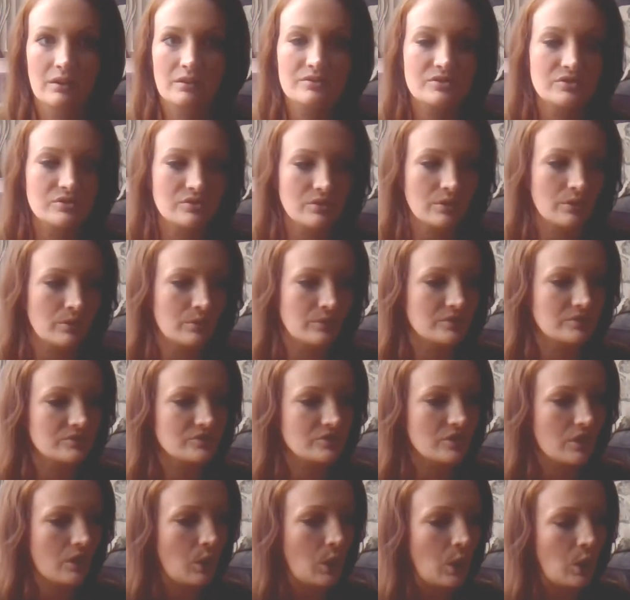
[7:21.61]
So there's
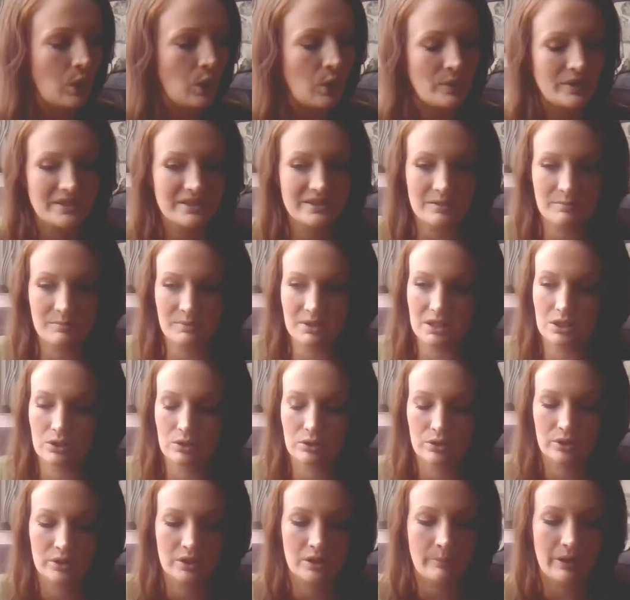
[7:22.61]
always something to
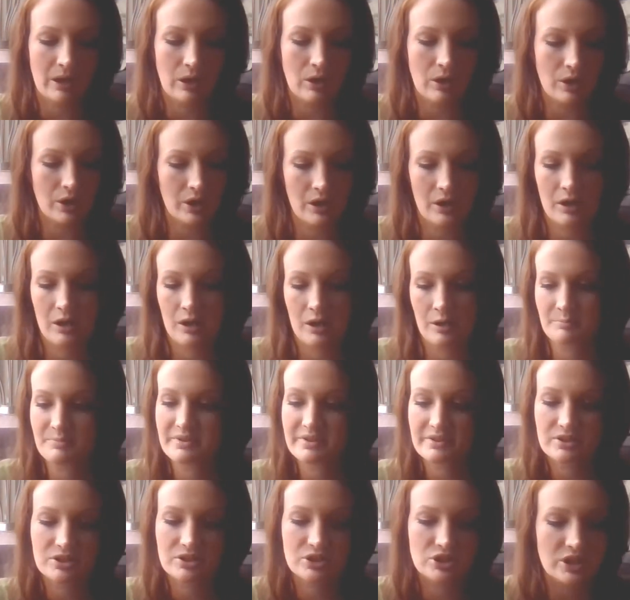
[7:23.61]
learn about
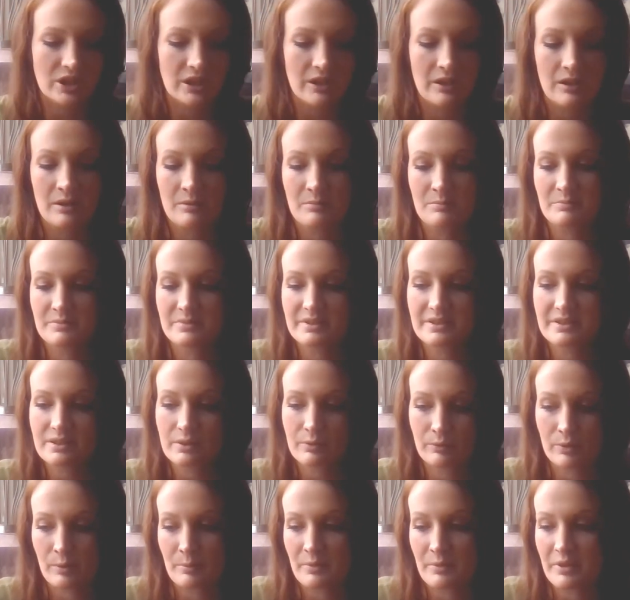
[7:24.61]
herbs, gems,
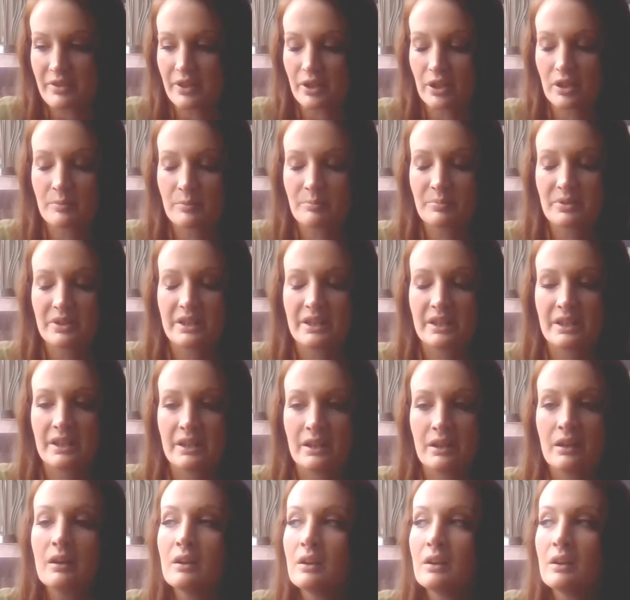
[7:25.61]
aromatherapy.